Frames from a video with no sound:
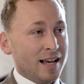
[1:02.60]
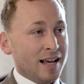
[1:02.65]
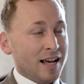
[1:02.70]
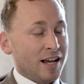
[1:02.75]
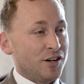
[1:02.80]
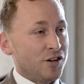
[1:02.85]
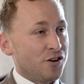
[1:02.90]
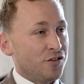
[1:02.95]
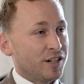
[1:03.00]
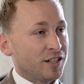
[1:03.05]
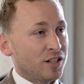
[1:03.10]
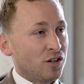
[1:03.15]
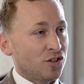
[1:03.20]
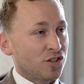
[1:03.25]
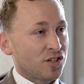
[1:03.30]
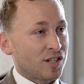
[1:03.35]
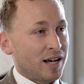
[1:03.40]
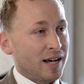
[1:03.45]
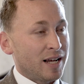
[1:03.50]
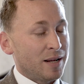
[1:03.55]
And during
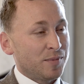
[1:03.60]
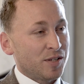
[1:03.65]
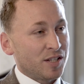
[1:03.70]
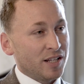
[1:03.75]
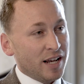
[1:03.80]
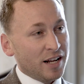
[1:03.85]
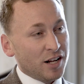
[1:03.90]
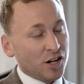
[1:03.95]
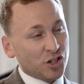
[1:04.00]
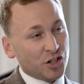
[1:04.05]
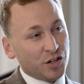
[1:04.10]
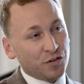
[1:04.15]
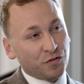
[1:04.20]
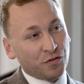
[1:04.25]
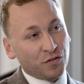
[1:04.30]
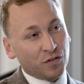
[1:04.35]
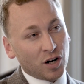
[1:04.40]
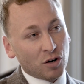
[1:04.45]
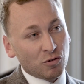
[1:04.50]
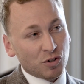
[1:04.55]
those times, the energy
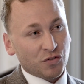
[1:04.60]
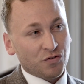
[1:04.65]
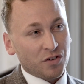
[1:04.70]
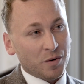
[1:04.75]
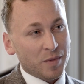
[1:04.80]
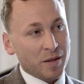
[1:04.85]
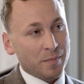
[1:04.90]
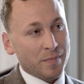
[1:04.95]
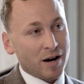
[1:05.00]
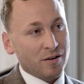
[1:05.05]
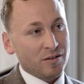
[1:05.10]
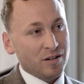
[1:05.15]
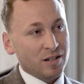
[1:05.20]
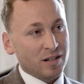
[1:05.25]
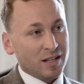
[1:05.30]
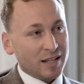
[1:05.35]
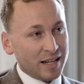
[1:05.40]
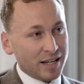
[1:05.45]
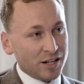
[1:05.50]
flows from the barrel